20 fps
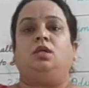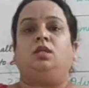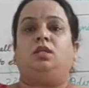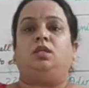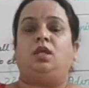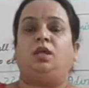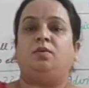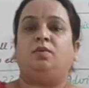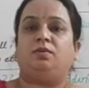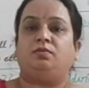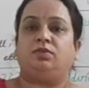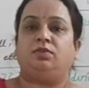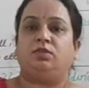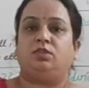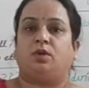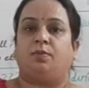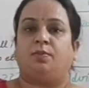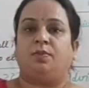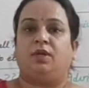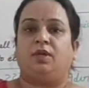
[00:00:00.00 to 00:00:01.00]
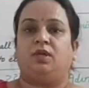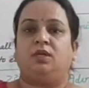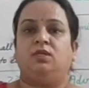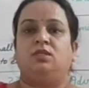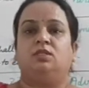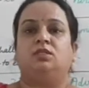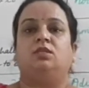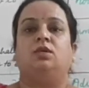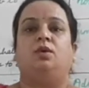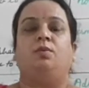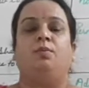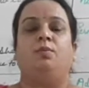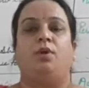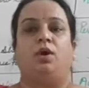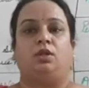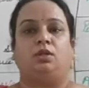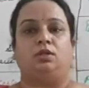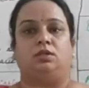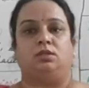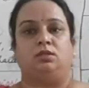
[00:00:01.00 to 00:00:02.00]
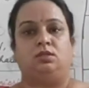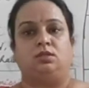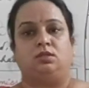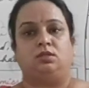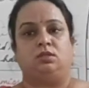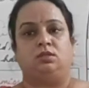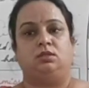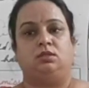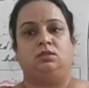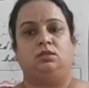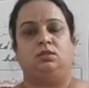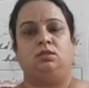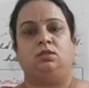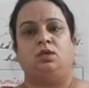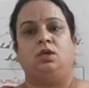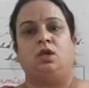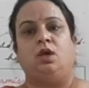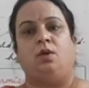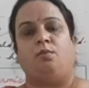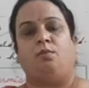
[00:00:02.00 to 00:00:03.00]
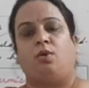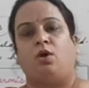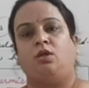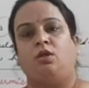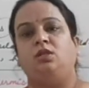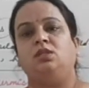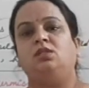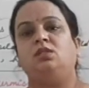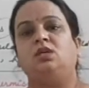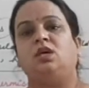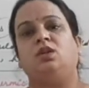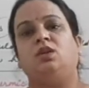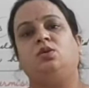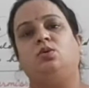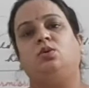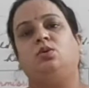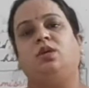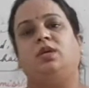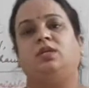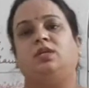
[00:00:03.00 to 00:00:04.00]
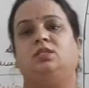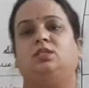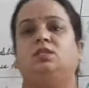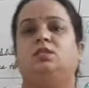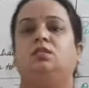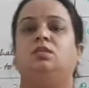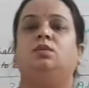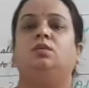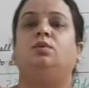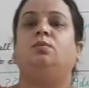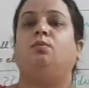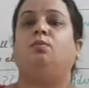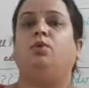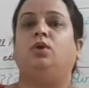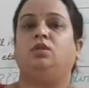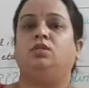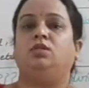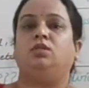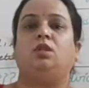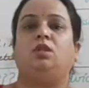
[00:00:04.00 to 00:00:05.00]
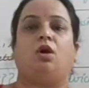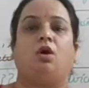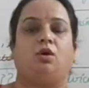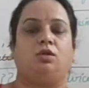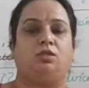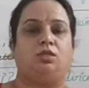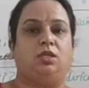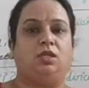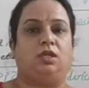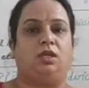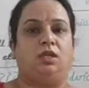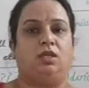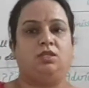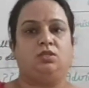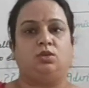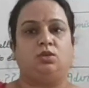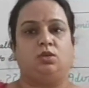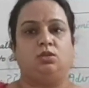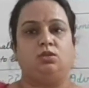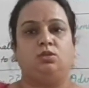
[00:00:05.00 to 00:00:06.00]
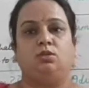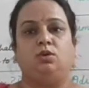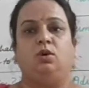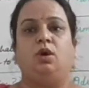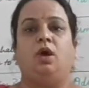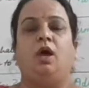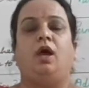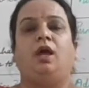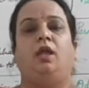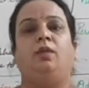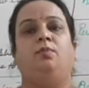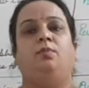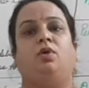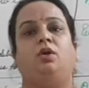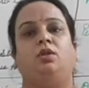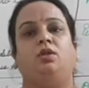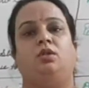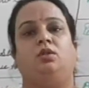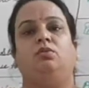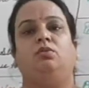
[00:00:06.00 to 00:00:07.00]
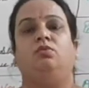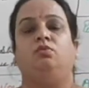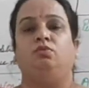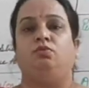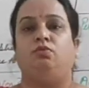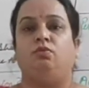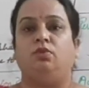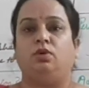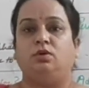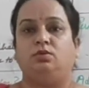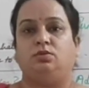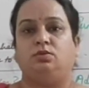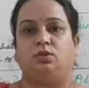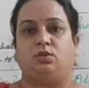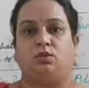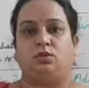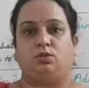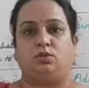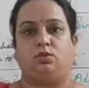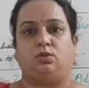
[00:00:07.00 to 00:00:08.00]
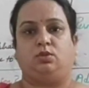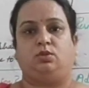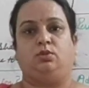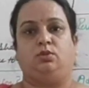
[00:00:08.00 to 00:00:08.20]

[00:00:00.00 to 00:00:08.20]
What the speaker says: Name of the topic is modals. Modals are known as modal auxiliaries also and modal verbs also.